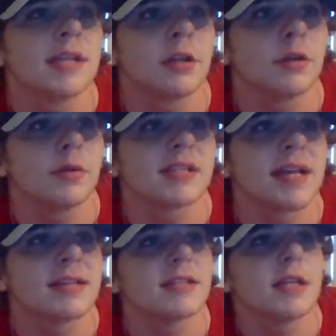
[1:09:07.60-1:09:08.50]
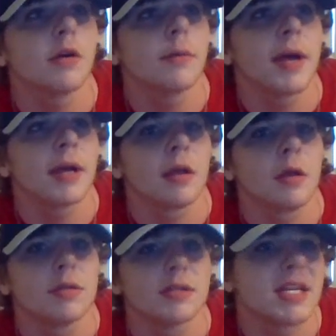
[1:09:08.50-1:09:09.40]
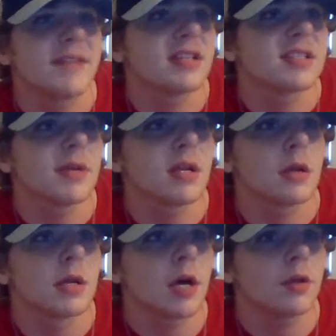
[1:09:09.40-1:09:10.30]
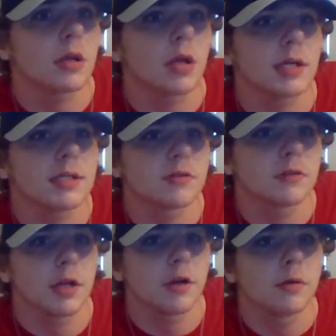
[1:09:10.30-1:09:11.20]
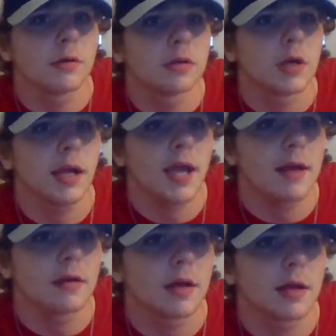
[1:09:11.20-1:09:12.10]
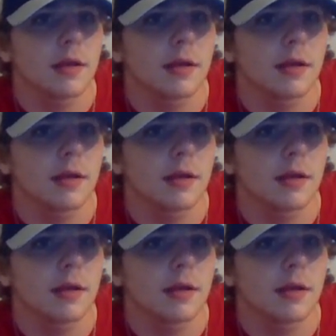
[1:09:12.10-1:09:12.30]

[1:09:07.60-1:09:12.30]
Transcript: St. Louis gets Noah Beck, who's a defenseman. Now on the clock is Toronto again.